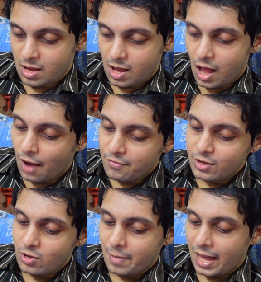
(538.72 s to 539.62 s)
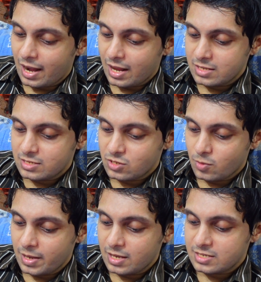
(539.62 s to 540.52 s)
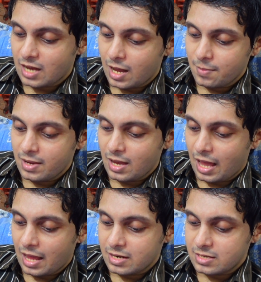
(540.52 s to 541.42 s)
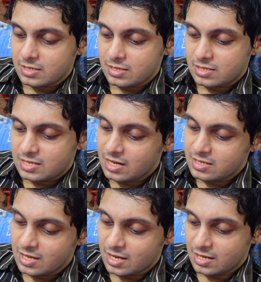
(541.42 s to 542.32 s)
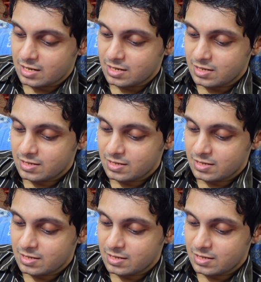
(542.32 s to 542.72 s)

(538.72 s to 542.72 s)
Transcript: How do you manage to be charming and still single?